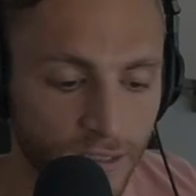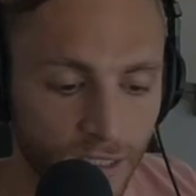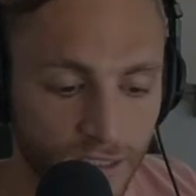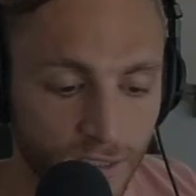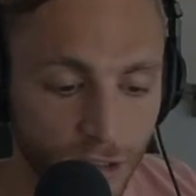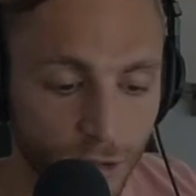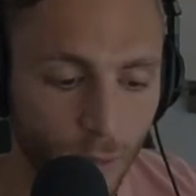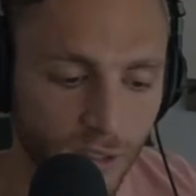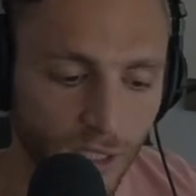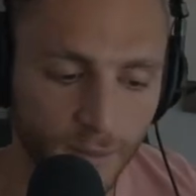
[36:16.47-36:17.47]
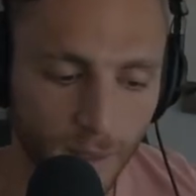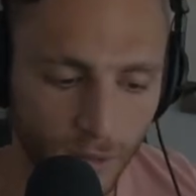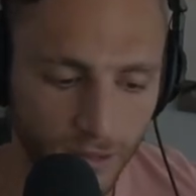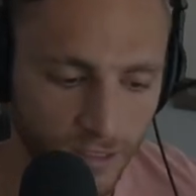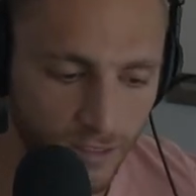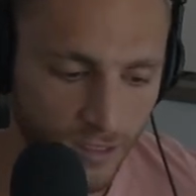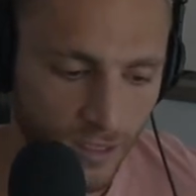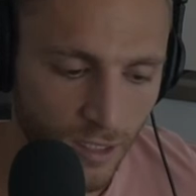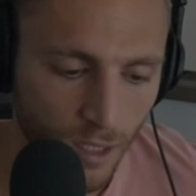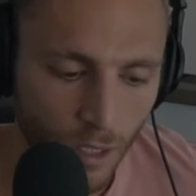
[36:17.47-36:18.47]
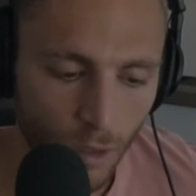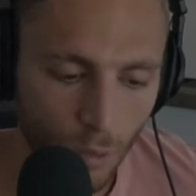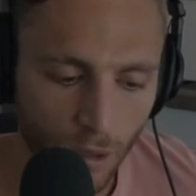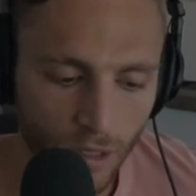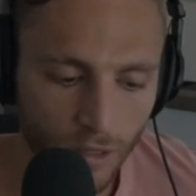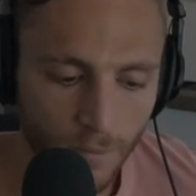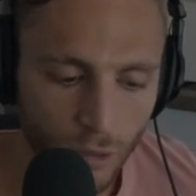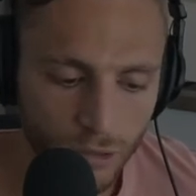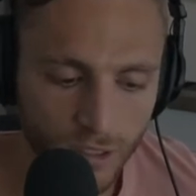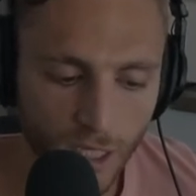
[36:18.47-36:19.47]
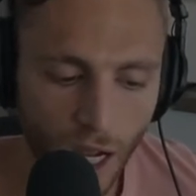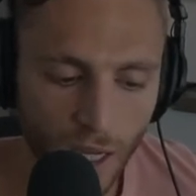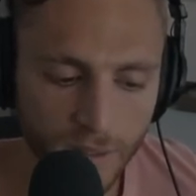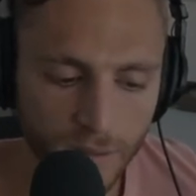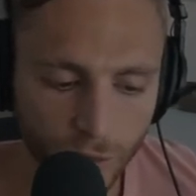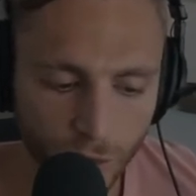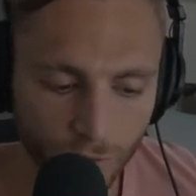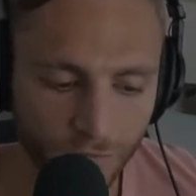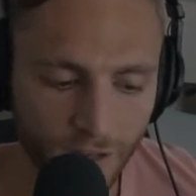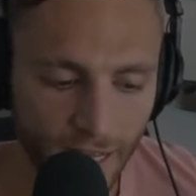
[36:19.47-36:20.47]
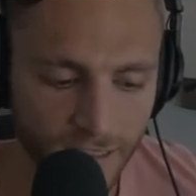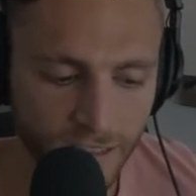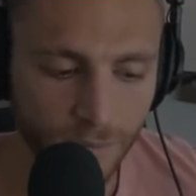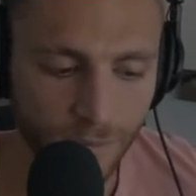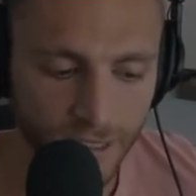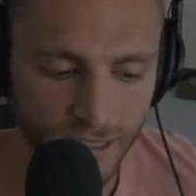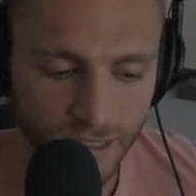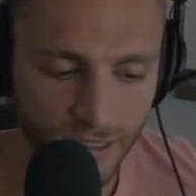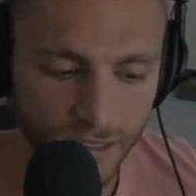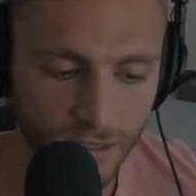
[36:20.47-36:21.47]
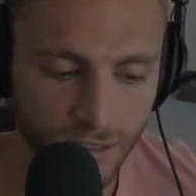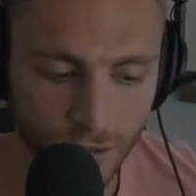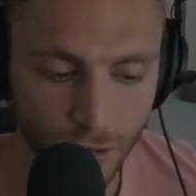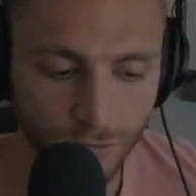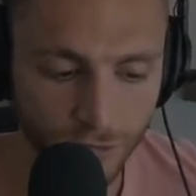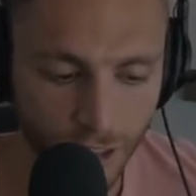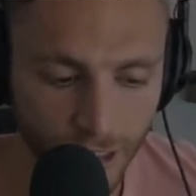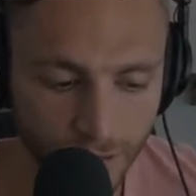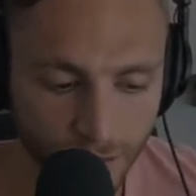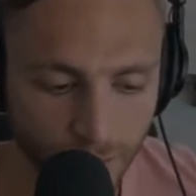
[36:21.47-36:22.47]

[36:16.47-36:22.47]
uh, similar to what we're talking about, which is what are the most common brutal facts in businesses you've run?